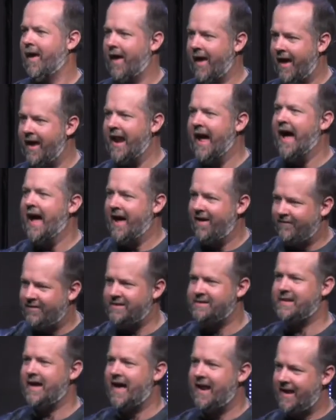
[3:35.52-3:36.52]
And I have
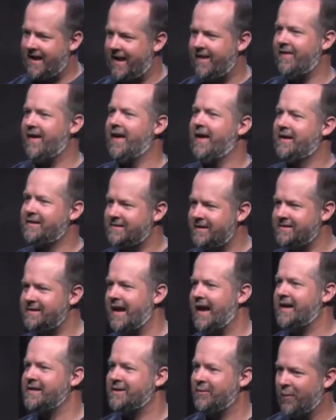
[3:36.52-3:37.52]
decided at the head of this
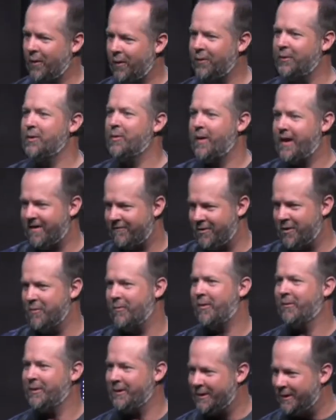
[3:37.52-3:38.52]
house that we're going to do whatever you
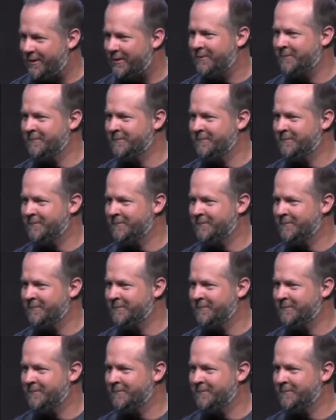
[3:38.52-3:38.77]
want to do.